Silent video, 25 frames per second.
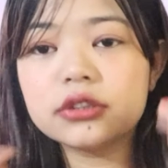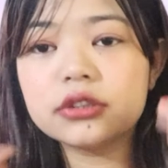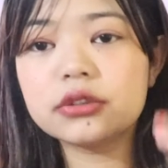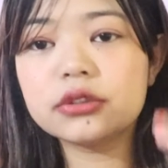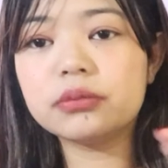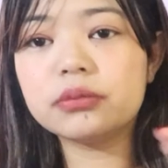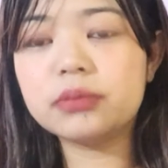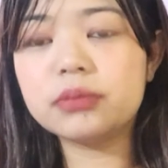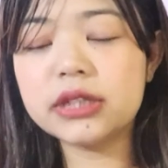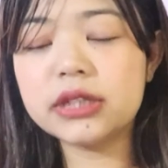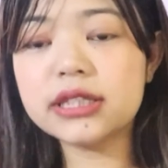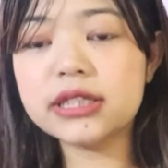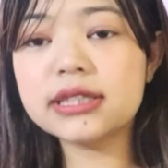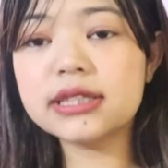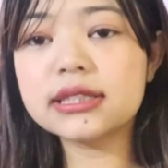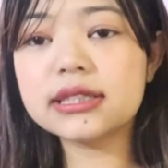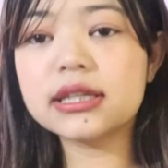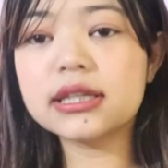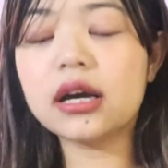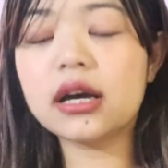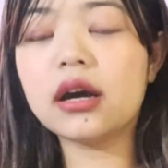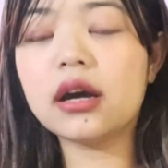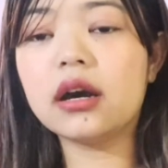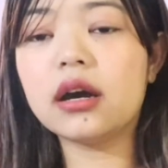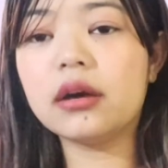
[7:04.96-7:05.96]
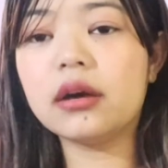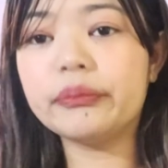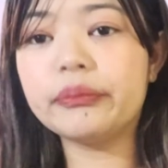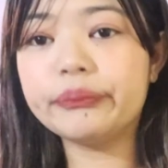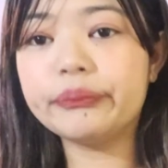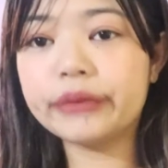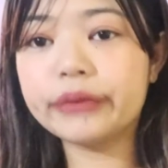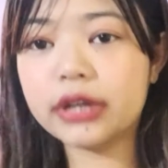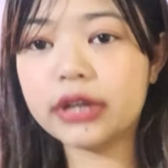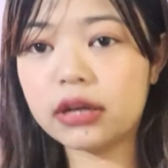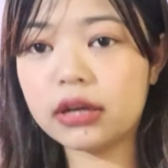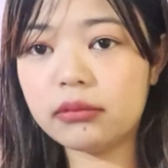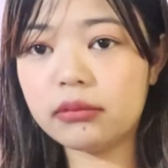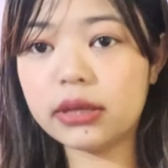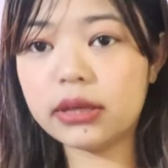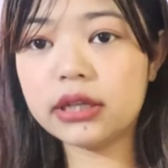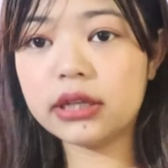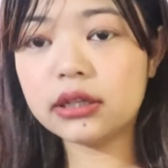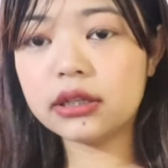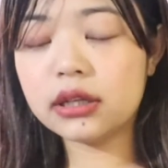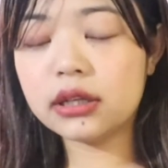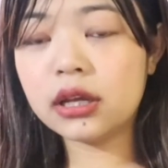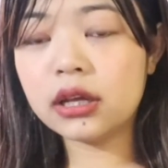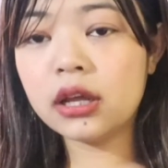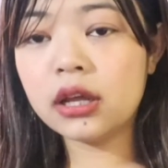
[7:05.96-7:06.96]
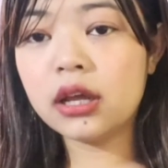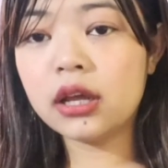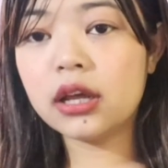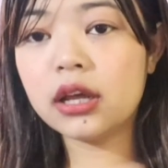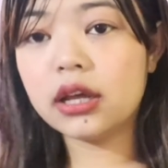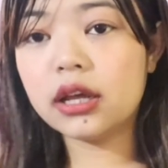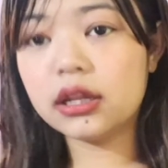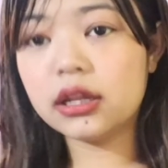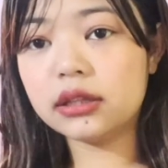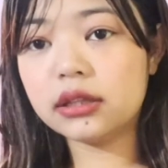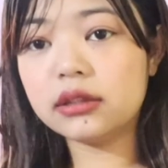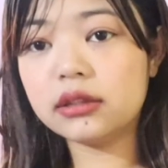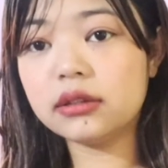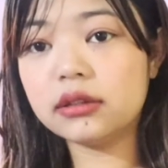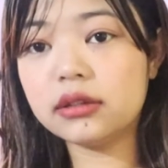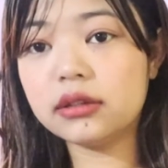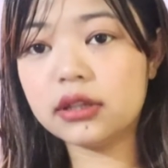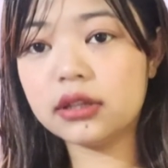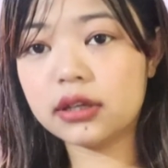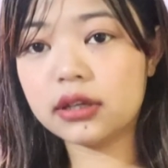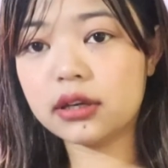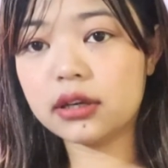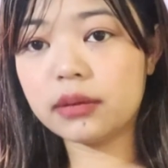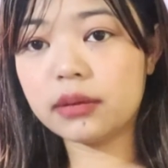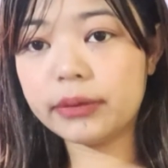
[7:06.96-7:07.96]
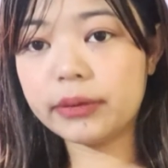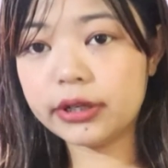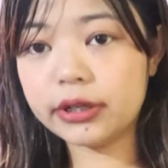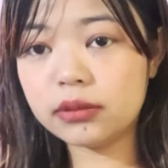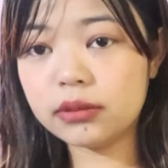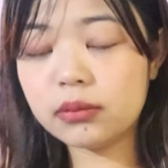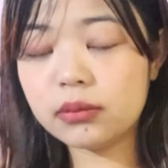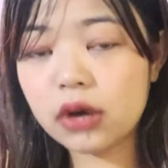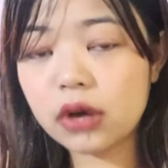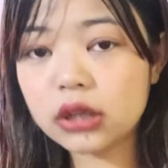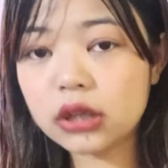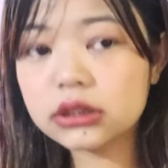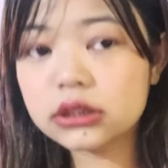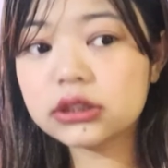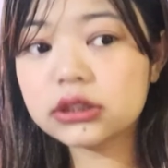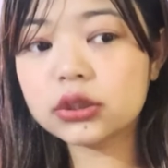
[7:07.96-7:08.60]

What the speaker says: So please comment in the comment box.